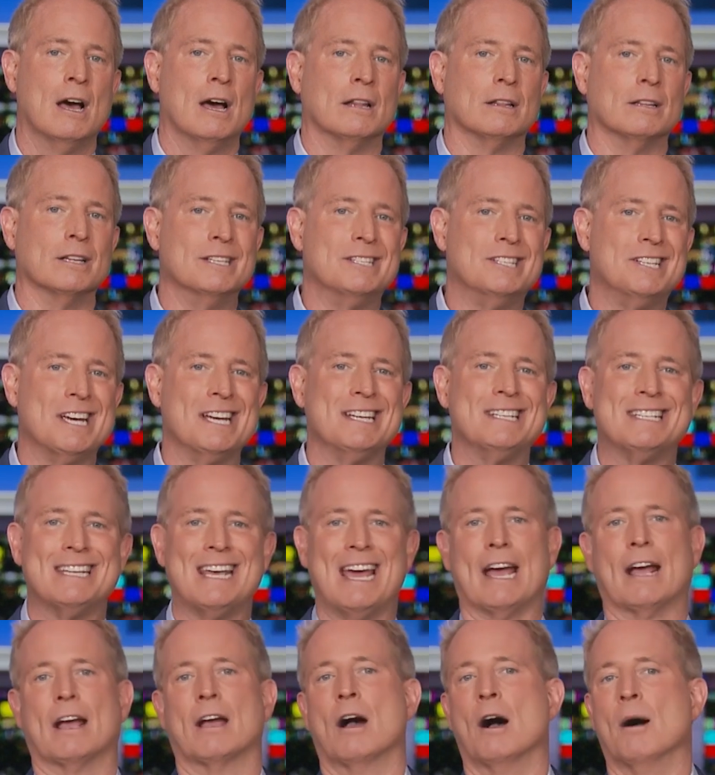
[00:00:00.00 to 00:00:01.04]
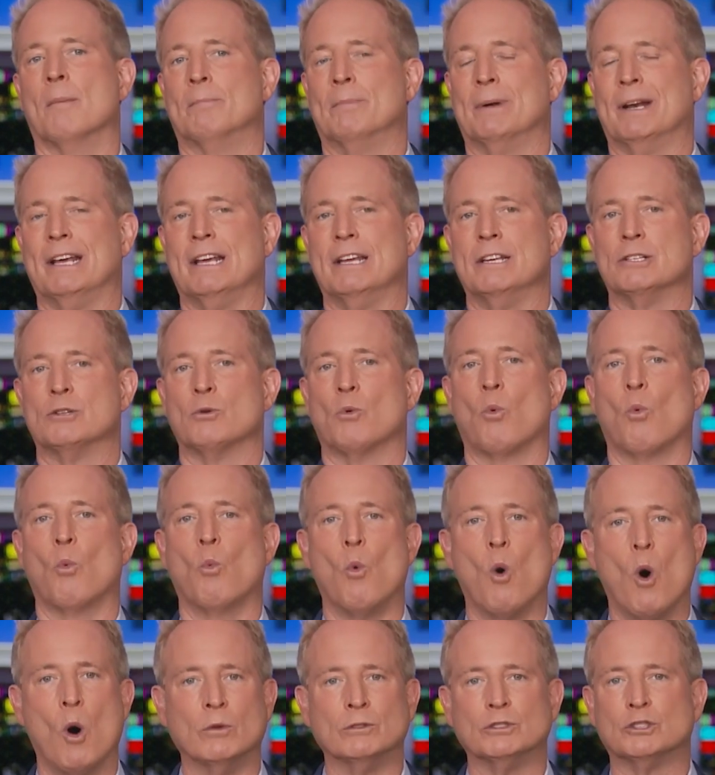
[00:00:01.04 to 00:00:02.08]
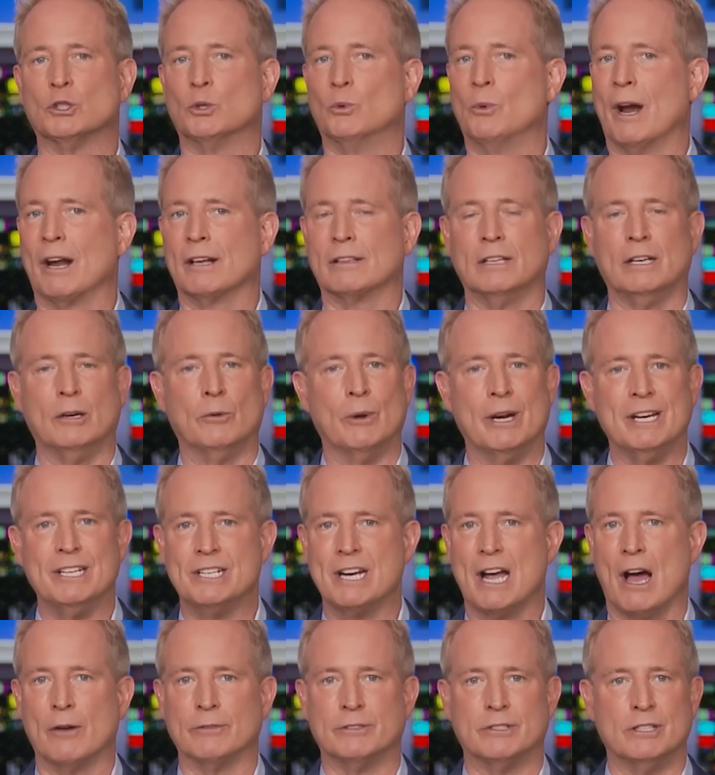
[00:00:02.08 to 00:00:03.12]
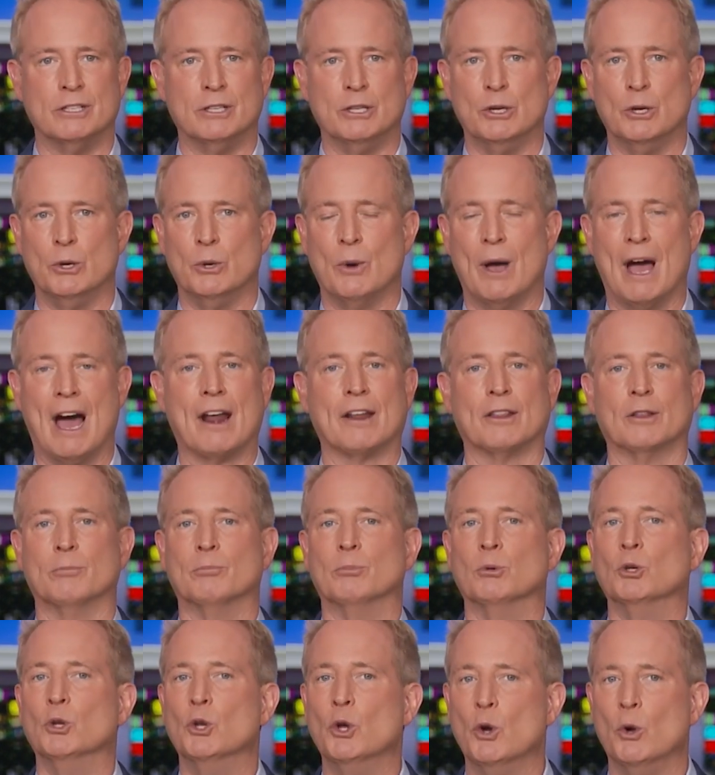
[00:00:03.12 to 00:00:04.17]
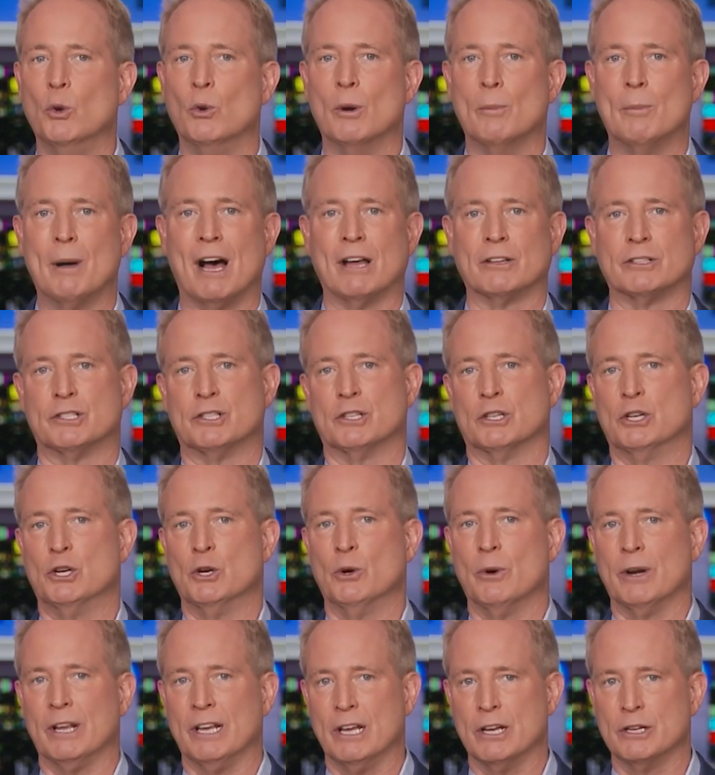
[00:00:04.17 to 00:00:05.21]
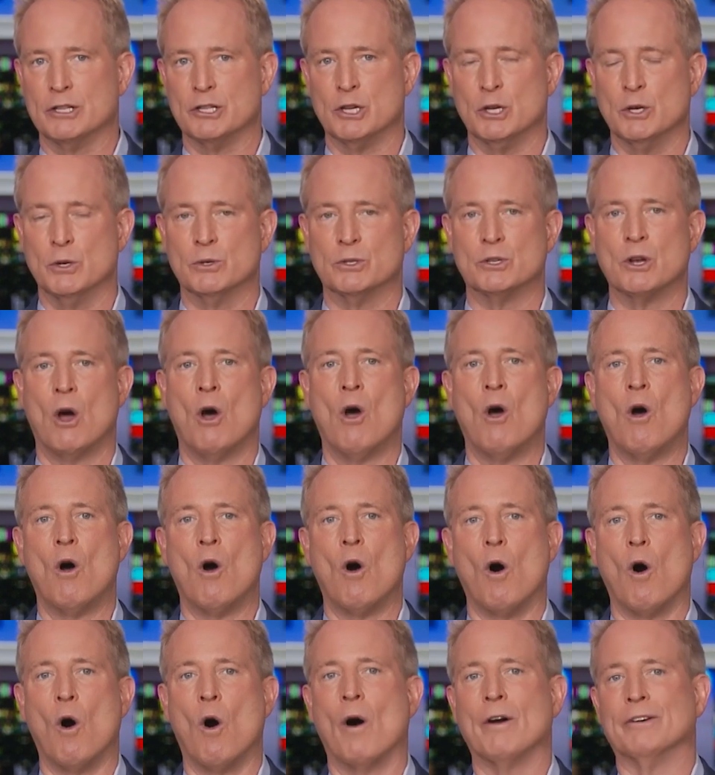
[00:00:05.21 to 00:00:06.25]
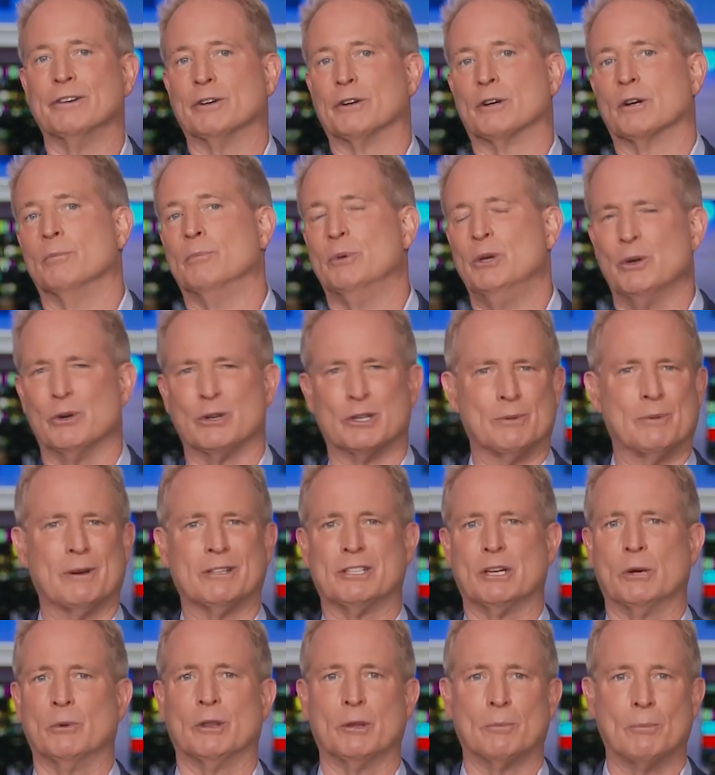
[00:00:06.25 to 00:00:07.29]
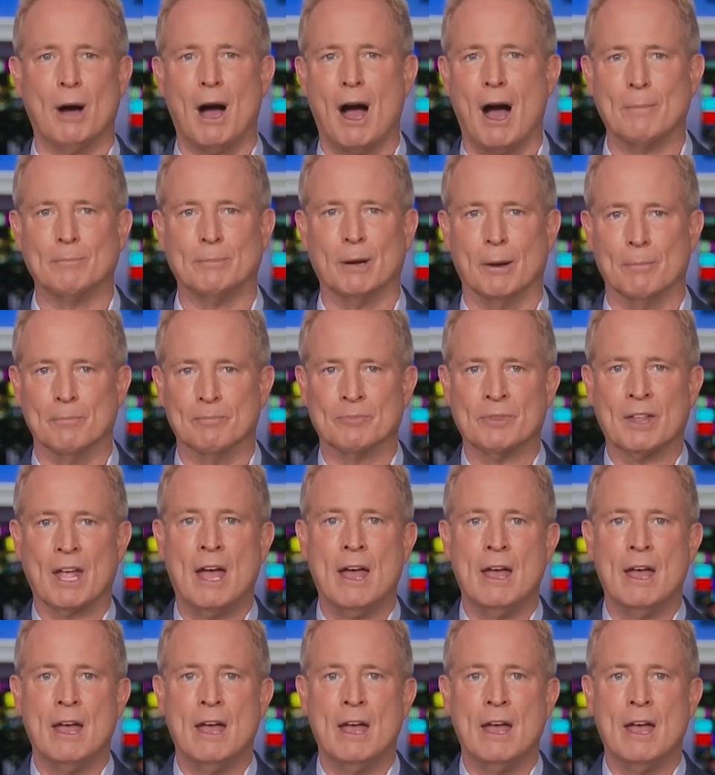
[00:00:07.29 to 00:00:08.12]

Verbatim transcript: legit tech companies won't directly reach out to you out of the blue about security issues on your computer, especially with a pop up.